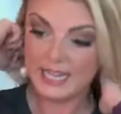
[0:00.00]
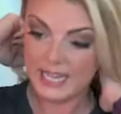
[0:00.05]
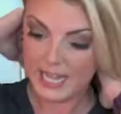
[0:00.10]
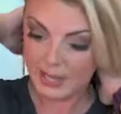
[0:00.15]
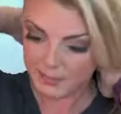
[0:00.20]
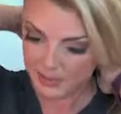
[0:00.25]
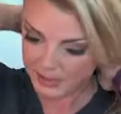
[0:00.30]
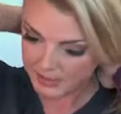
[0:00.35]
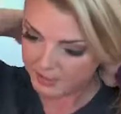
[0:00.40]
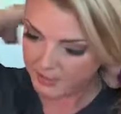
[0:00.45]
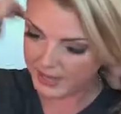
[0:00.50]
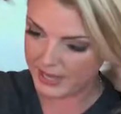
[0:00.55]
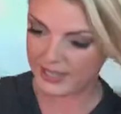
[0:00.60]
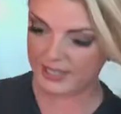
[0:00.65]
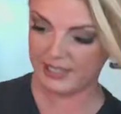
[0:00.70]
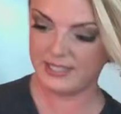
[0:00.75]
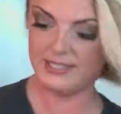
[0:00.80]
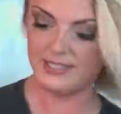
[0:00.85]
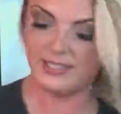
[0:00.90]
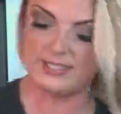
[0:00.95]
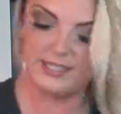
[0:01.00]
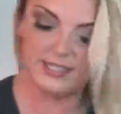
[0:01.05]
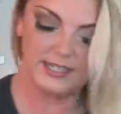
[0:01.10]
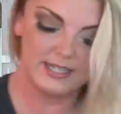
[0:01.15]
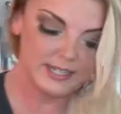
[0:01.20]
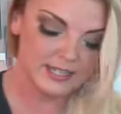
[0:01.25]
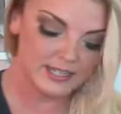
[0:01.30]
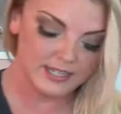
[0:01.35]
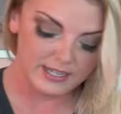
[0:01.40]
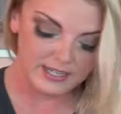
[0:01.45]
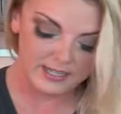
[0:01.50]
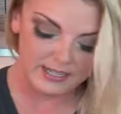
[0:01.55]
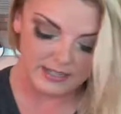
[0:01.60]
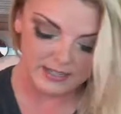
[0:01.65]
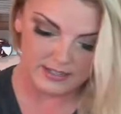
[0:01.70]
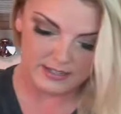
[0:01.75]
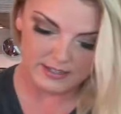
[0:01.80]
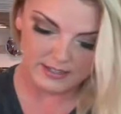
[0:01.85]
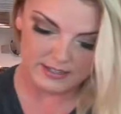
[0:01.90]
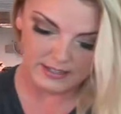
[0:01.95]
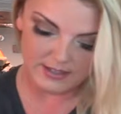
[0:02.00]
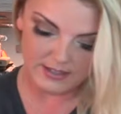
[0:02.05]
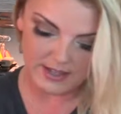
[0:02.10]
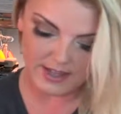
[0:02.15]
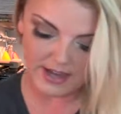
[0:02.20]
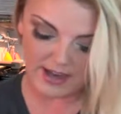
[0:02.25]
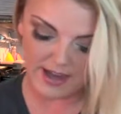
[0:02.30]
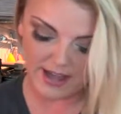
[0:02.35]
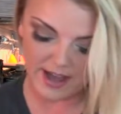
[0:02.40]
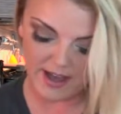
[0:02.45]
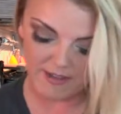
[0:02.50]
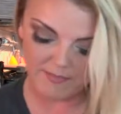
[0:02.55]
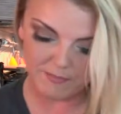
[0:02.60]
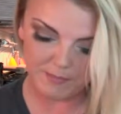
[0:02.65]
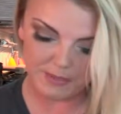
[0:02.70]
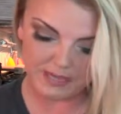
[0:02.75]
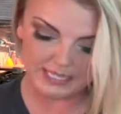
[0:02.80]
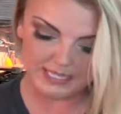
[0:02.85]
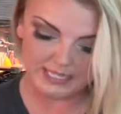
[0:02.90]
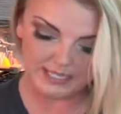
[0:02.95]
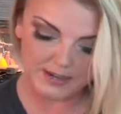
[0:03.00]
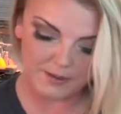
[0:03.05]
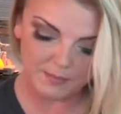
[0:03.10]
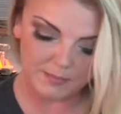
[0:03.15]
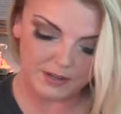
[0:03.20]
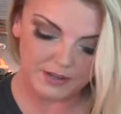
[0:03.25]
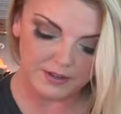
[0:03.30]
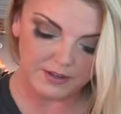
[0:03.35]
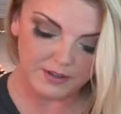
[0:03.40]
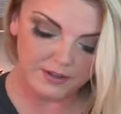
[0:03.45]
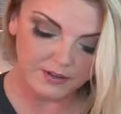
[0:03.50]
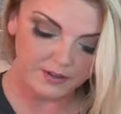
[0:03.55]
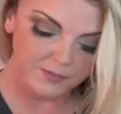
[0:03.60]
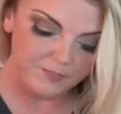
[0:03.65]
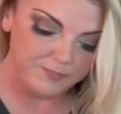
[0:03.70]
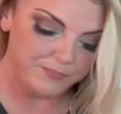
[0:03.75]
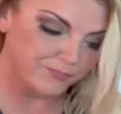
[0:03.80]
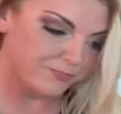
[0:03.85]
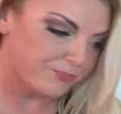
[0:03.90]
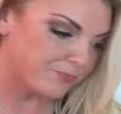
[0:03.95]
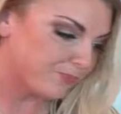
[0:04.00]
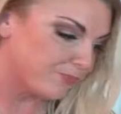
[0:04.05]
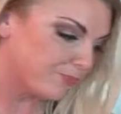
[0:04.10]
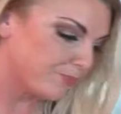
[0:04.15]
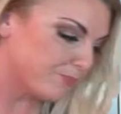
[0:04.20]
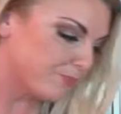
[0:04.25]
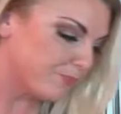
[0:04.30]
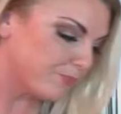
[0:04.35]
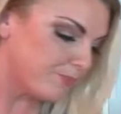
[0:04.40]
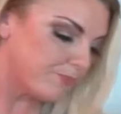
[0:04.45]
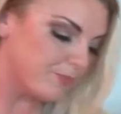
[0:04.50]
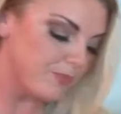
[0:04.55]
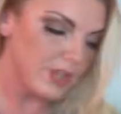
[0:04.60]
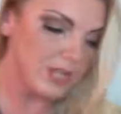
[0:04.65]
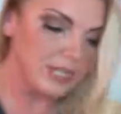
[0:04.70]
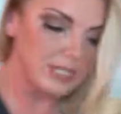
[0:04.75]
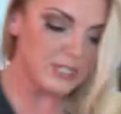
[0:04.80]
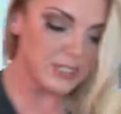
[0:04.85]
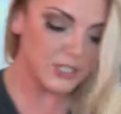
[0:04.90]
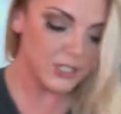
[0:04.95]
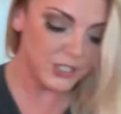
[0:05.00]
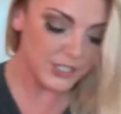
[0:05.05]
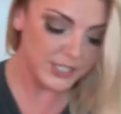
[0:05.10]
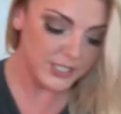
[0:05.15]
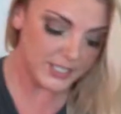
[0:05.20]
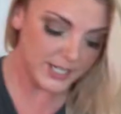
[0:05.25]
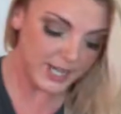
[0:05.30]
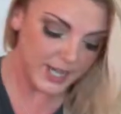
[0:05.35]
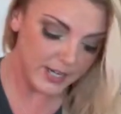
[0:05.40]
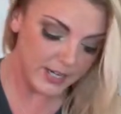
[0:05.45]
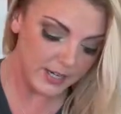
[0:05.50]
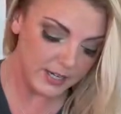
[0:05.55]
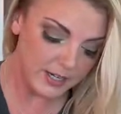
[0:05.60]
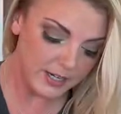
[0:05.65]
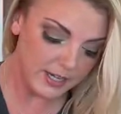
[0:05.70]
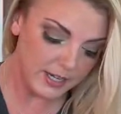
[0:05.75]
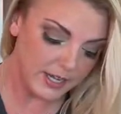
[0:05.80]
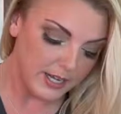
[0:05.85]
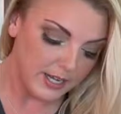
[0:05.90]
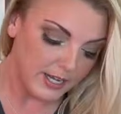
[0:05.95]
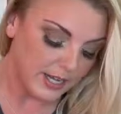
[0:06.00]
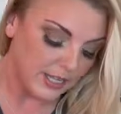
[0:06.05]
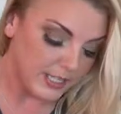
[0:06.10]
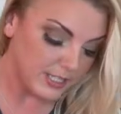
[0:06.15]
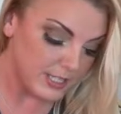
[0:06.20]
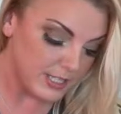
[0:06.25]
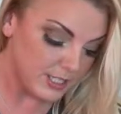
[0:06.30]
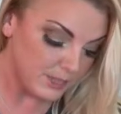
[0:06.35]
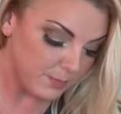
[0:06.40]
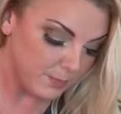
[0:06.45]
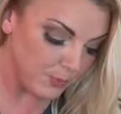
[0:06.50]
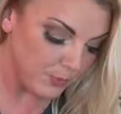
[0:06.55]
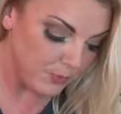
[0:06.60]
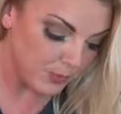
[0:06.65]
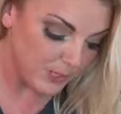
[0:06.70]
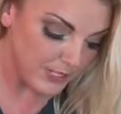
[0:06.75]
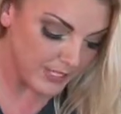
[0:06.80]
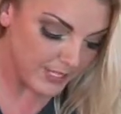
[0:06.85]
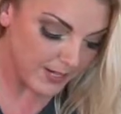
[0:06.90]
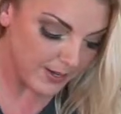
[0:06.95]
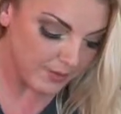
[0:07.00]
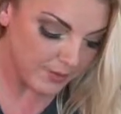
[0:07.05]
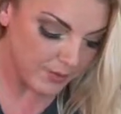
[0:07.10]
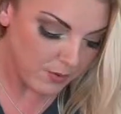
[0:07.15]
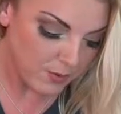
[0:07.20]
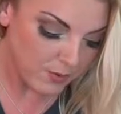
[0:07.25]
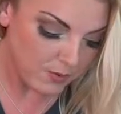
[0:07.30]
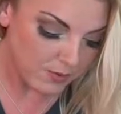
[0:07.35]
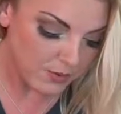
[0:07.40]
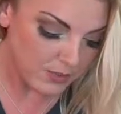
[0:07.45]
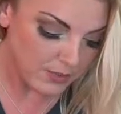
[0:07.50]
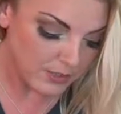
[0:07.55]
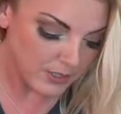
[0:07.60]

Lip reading: lemon paste that I have mixed up here. So just take it and spoon it down over